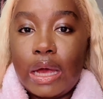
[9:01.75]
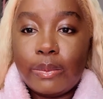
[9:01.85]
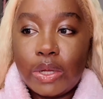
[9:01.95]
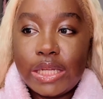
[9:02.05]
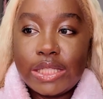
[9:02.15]

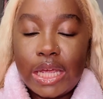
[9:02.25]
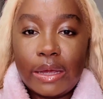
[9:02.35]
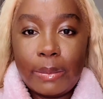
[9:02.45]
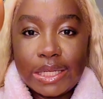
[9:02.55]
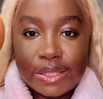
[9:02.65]
I'm going to
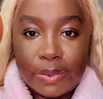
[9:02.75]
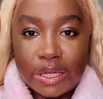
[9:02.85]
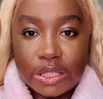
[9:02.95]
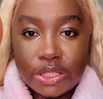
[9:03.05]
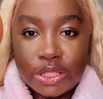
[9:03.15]
take my
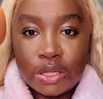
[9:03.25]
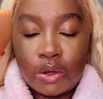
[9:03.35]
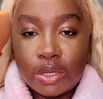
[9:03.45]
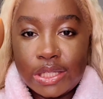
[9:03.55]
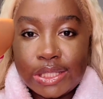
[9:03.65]
sponge
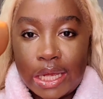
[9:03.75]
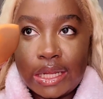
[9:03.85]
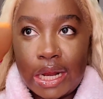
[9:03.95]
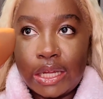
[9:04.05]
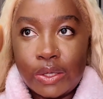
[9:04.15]
on the side that I